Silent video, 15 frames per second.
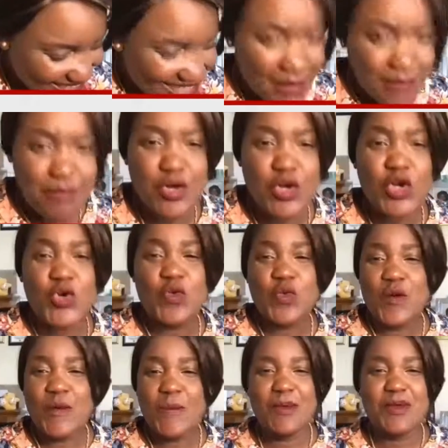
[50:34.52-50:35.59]
Blue.
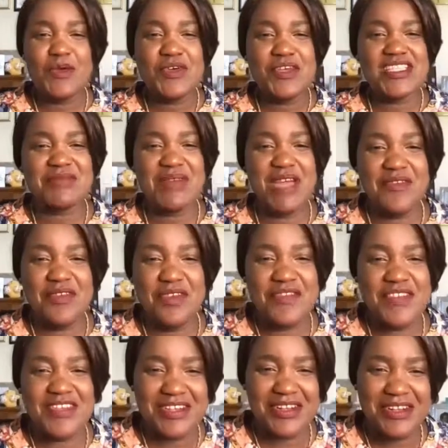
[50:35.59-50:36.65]
Blue is my
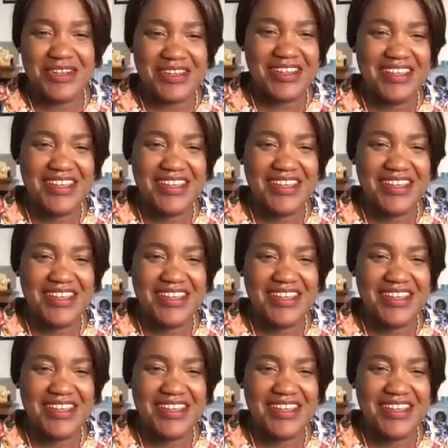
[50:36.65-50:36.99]
favorite color.